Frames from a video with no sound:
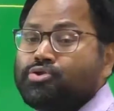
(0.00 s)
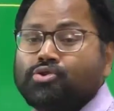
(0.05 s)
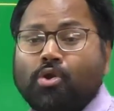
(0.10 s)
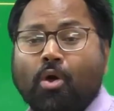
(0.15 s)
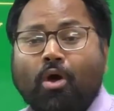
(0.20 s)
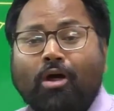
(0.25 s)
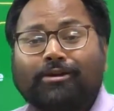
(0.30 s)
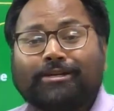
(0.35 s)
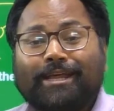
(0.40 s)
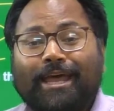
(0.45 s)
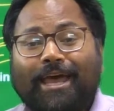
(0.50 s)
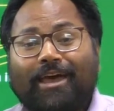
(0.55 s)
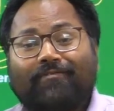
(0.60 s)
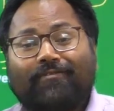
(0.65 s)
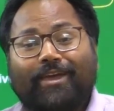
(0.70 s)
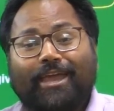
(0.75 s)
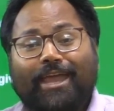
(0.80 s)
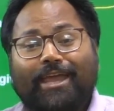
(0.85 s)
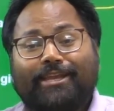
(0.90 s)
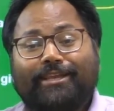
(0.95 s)
not have
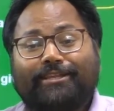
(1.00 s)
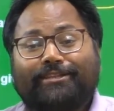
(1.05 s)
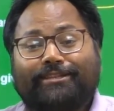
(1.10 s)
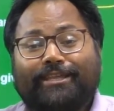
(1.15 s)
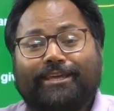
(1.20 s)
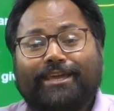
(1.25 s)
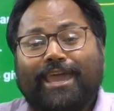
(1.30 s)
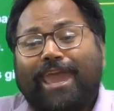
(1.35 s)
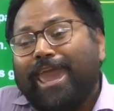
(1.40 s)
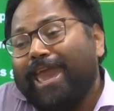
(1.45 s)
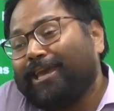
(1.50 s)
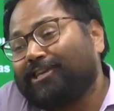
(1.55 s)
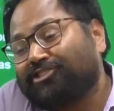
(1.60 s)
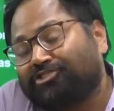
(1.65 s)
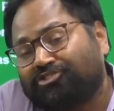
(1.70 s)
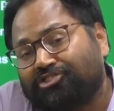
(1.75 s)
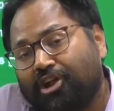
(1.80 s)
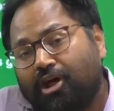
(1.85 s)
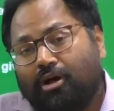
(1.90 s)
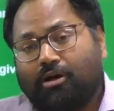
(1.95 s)
anything
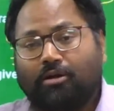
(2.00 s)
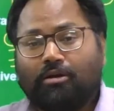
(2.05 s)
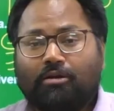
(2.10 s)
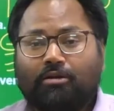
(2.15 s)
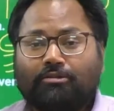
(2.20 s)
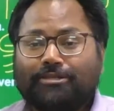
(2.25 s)
extra